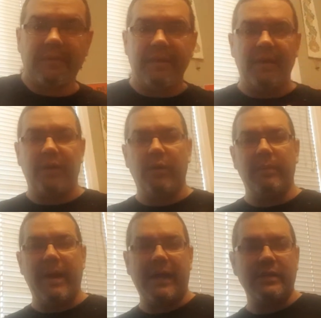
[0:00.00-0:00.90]
And then
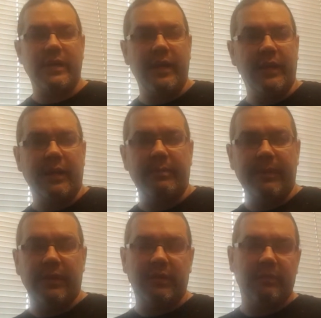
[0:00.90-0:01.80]
going back and tidying it up
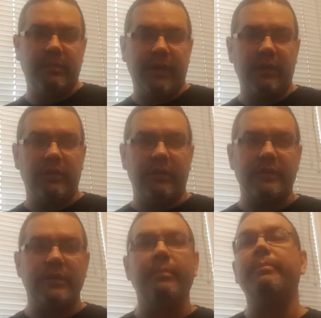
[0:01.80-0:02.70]
and making it
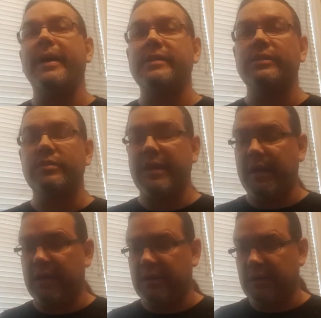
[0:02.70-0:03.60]
look the best that you
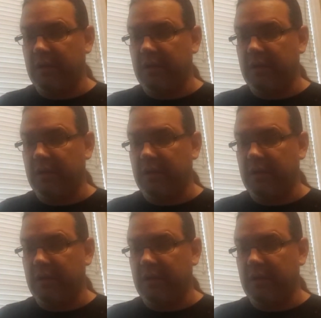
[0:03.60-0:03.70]
can.